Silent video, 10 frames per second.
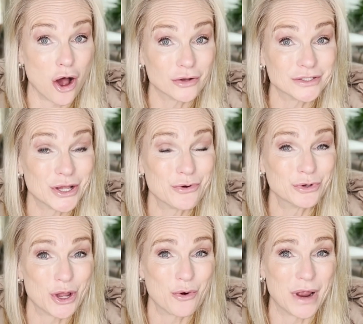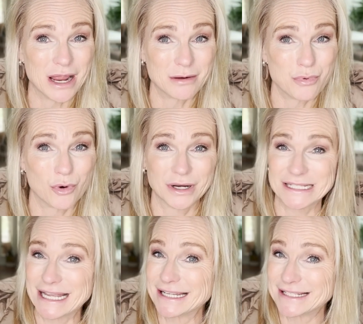also no
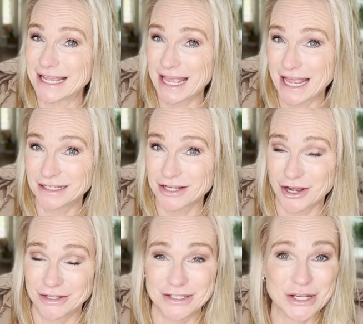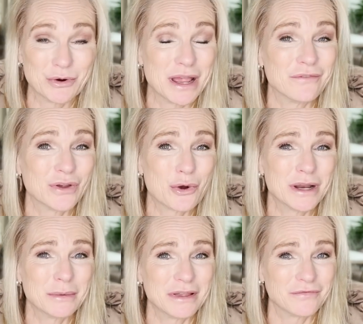airports into St. Anton. So if you're
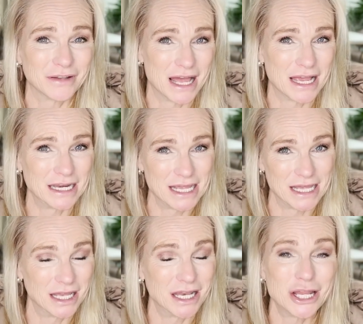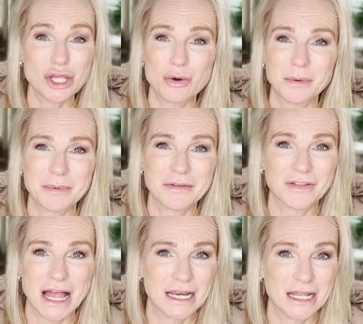going to be flying in, you'll be
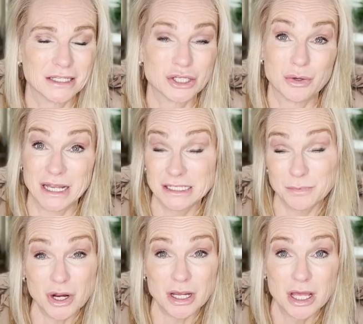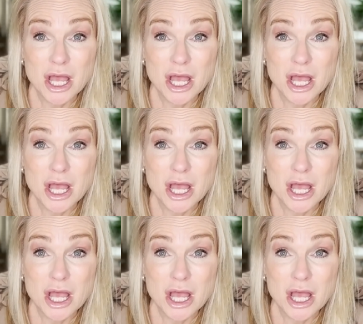flying into Innsbruck,